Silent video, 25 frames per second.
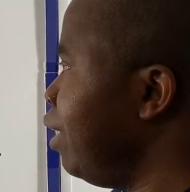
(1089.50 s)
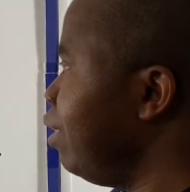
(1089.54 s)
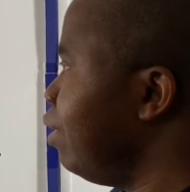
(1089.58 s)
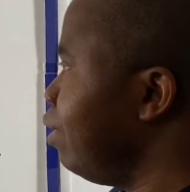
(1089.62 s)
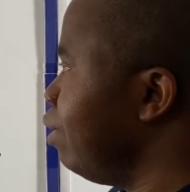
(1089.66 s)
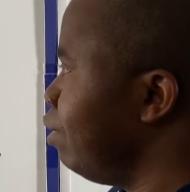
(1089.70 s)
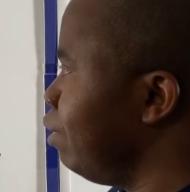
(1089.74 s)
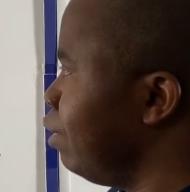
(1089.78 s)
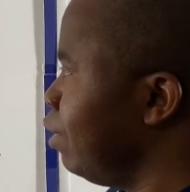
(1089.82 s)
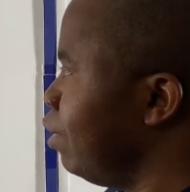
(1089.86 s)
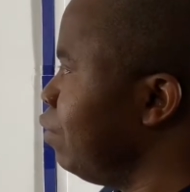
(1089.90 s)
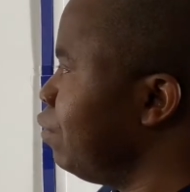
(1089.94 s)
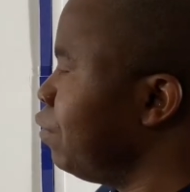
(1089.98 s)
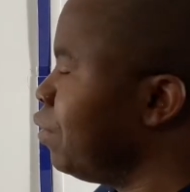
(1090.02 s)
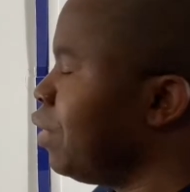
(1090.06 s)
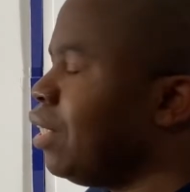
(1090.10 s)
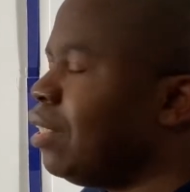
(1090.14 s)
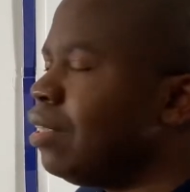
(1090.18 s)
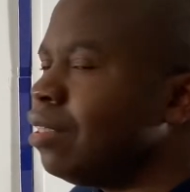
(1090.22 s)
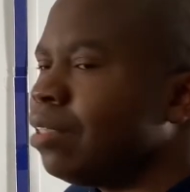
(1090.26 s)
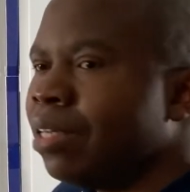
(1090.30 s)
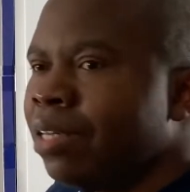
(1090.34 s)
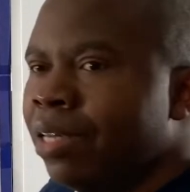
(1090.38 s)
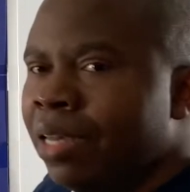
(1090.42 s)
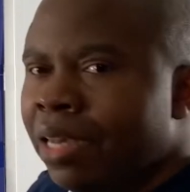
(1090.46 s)
is different
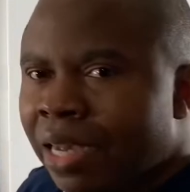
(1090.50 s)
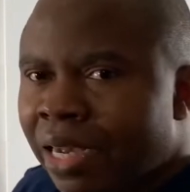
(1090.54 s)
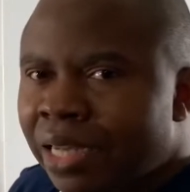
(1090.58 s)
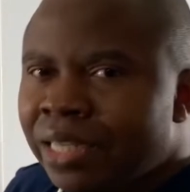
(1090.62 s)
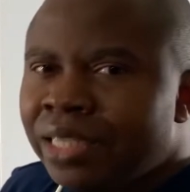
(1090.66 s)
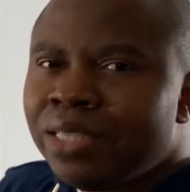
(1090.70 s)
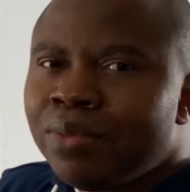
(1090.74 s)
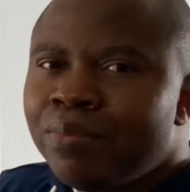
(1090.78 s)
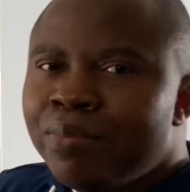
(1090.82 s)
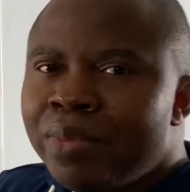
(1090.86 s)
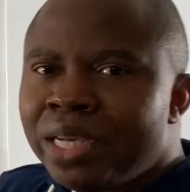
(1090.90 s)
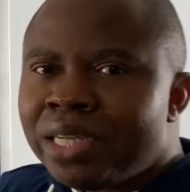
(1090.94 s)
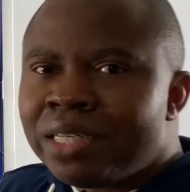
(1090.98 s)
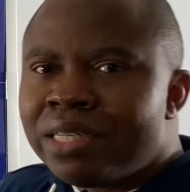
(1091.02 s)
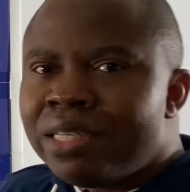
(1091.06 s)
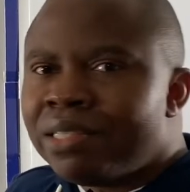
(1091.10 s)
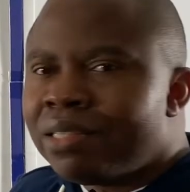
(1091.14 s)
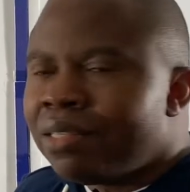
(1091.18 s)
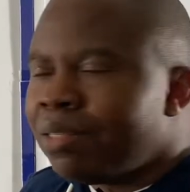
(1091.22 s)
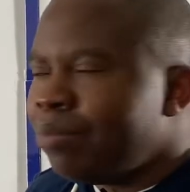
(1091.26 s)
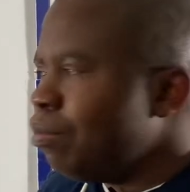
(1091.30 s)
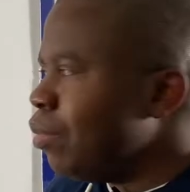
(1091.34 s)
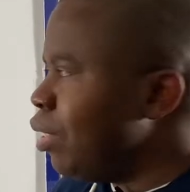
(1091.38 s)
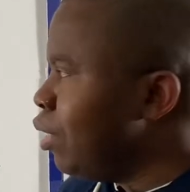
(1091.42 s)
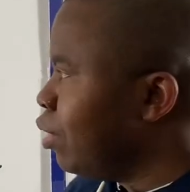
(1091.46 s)
and the
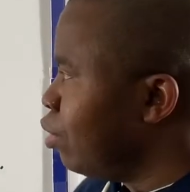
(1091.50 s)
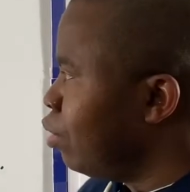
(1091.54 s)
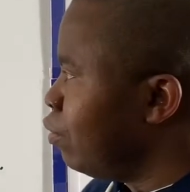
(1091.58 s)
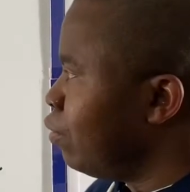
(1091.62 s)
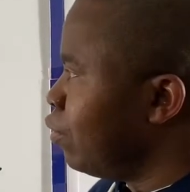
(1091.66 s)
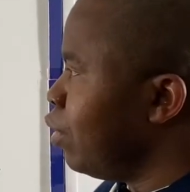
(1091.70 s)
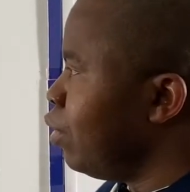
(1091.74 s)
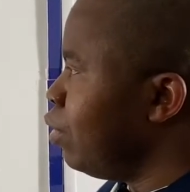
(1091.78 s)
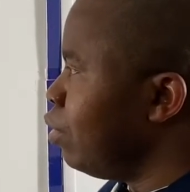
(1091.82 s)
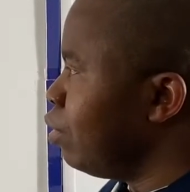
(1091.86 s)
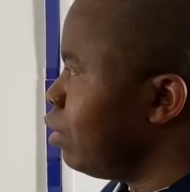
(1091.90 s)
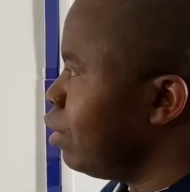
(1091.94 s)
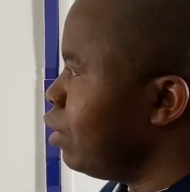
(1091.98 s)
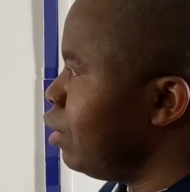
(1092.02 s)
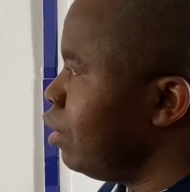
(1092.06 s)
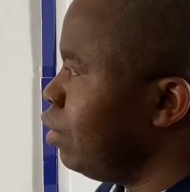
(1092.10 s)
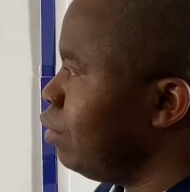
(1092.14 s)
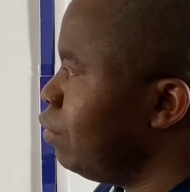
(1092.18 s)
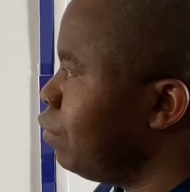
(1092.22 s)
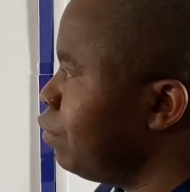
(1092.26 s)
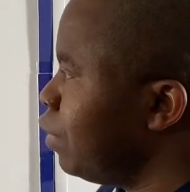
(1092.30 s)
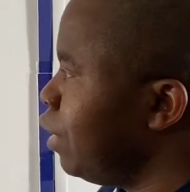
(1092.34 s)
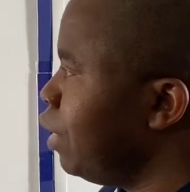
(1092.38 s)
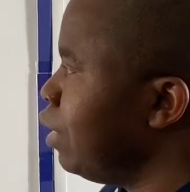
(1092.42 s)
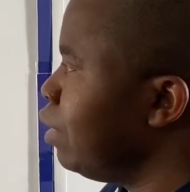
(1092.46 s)
mechanism is of course
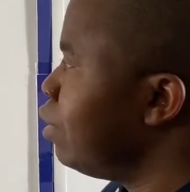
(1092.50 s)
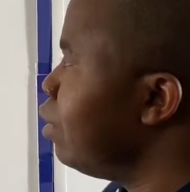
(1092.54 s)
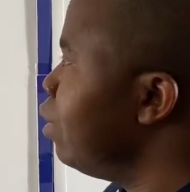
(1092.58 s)
different.